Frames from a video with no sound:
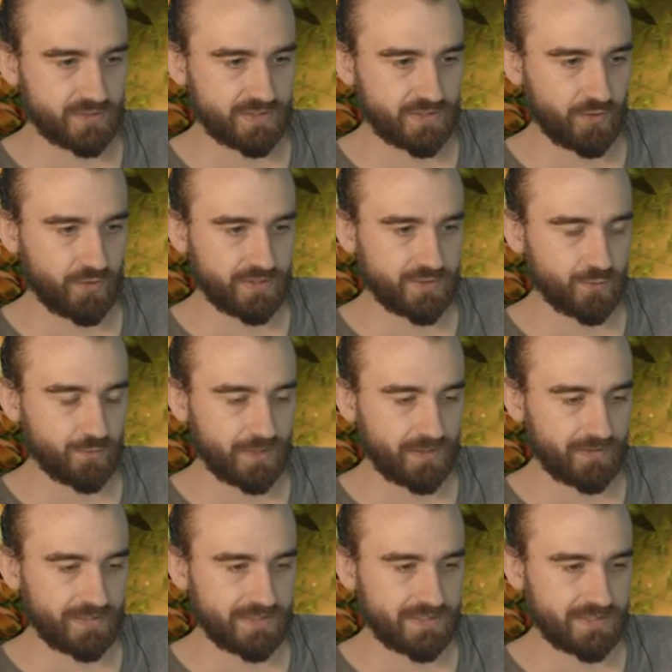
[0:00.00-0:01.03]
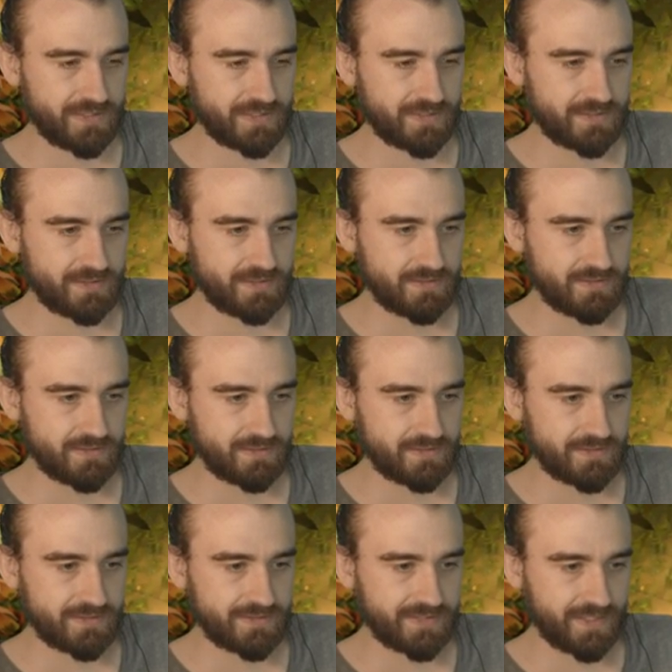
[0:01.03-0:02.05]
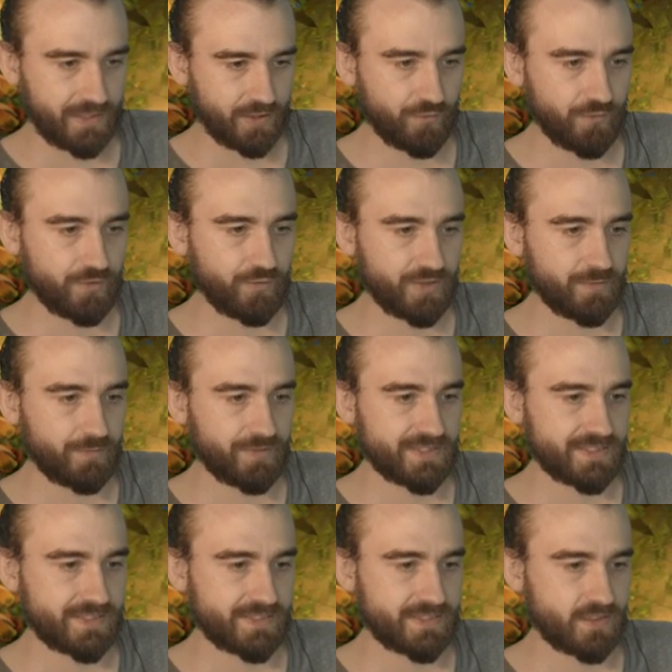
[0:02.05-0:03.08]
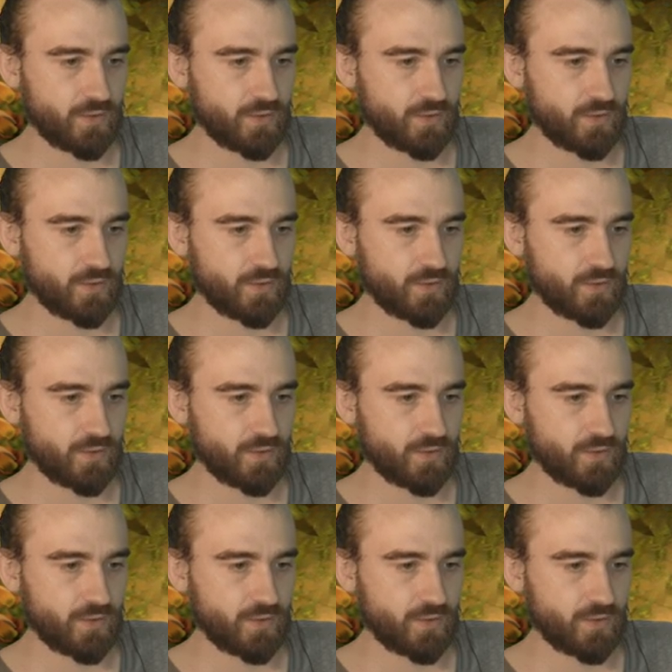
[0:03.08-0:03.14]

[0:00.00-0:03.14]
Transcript: Turn the two man lich. Okay, go to Dread Presence.